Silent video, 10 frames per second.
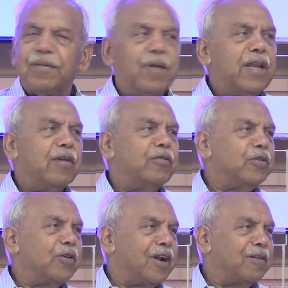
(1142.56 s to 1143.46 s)
Many of
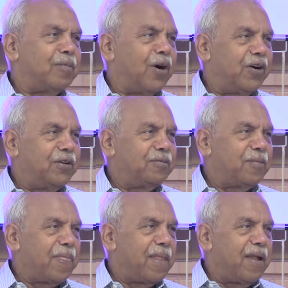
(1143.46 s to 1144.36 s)
you are not born,
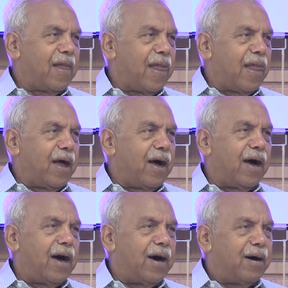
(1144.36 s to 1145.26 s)

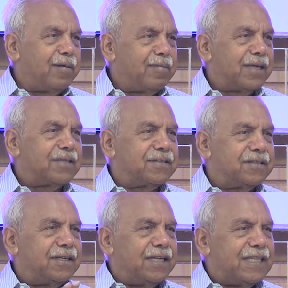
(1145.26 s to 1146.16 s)
but
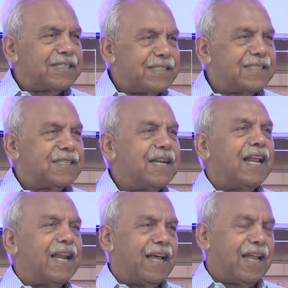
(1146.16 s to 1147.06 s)
it's still
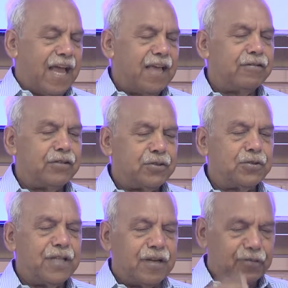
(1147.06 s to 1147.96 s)
a live
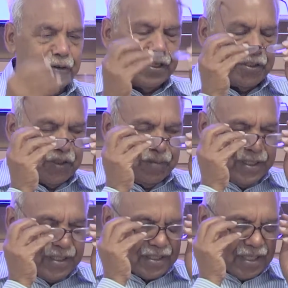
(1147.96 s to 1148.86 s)
issue, therefore it should
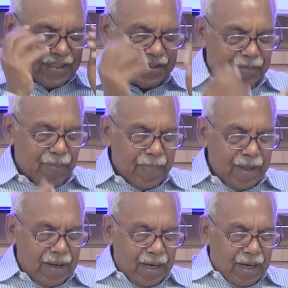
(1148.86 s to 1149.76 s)
be discussed.
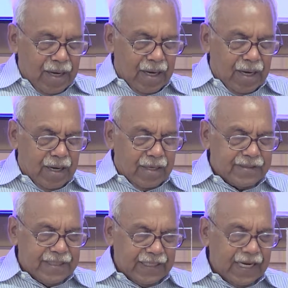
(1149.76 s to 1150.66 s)

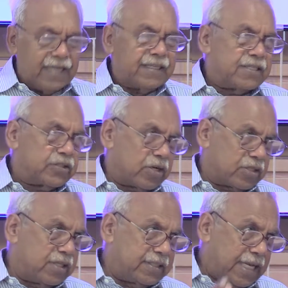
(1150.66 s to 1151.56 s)
Satellite
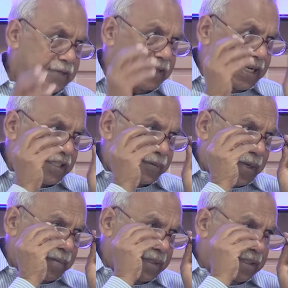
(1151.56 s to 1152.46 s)
instructional television
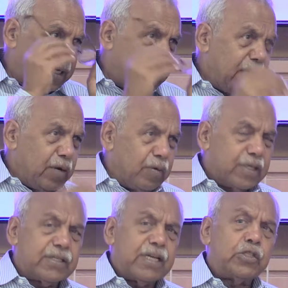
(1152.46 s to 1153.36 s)
experiment
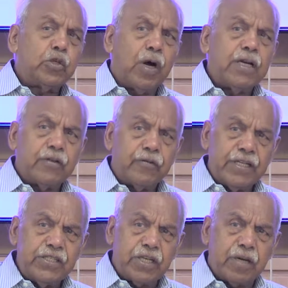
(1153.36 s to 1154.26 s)
was a joint
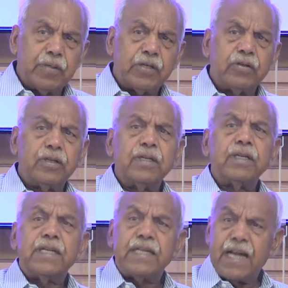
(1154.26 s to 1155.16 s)
venture between
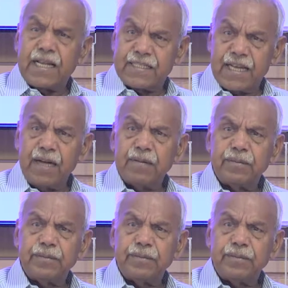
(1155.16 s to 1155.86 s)
NASA,